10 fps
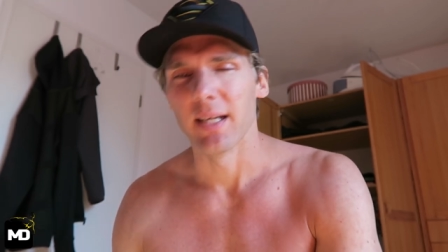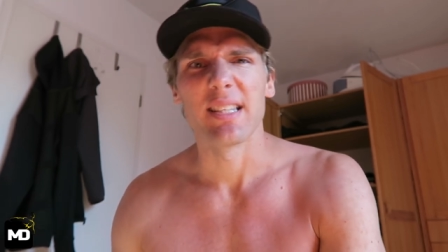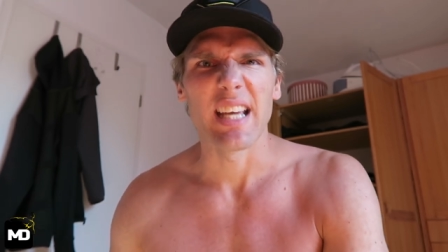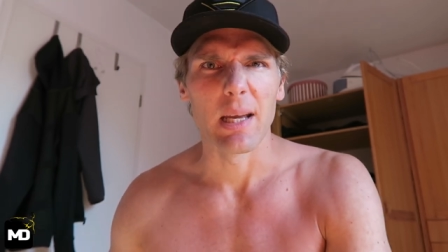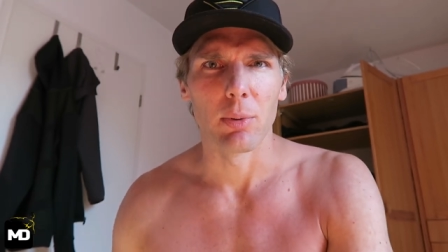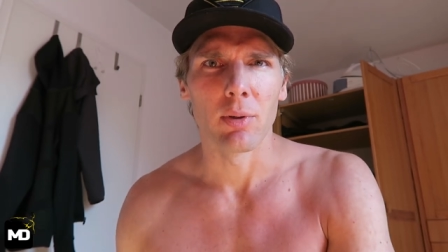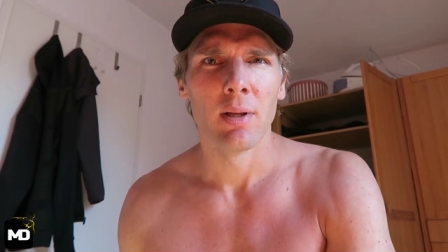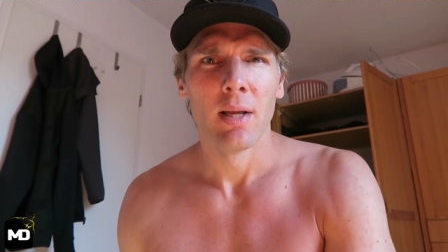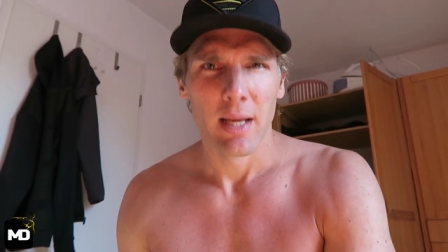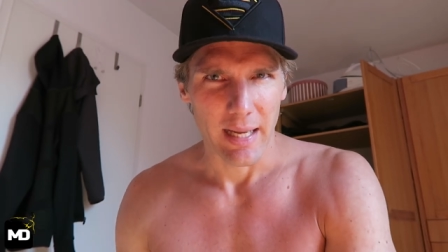in a
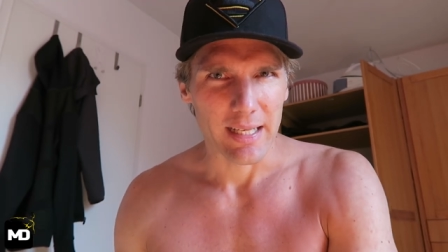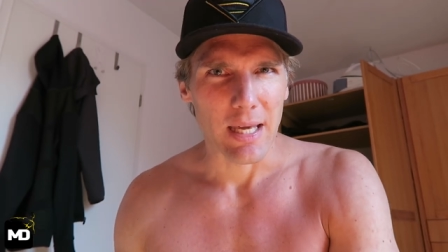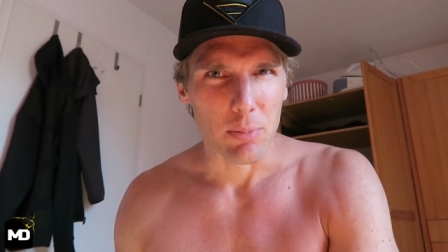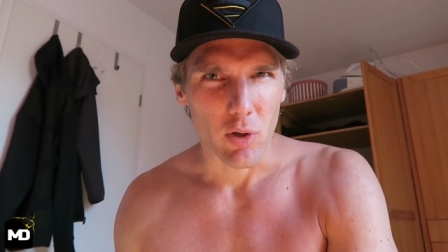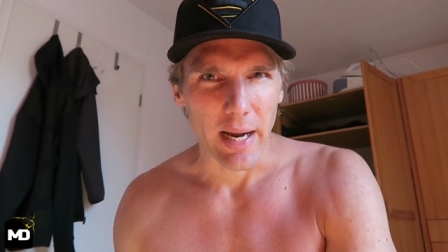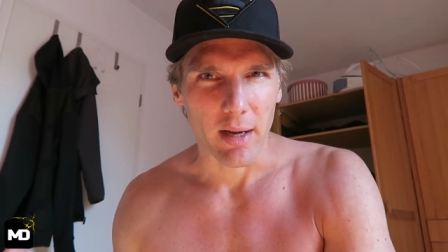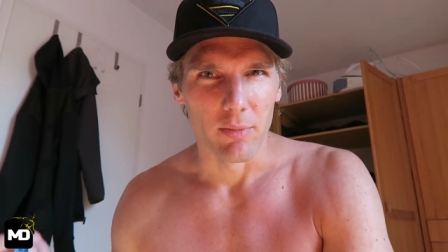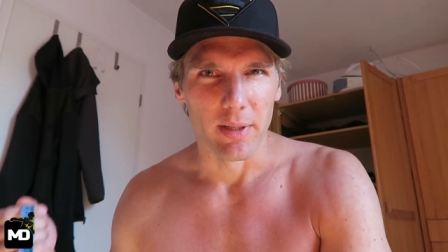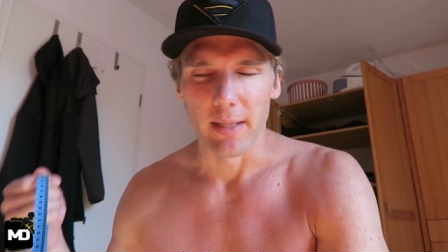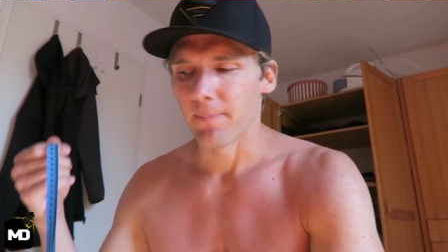table and keep track
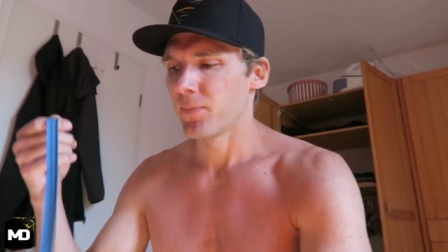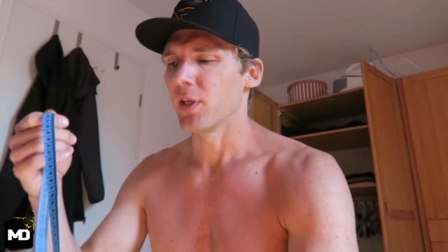of it.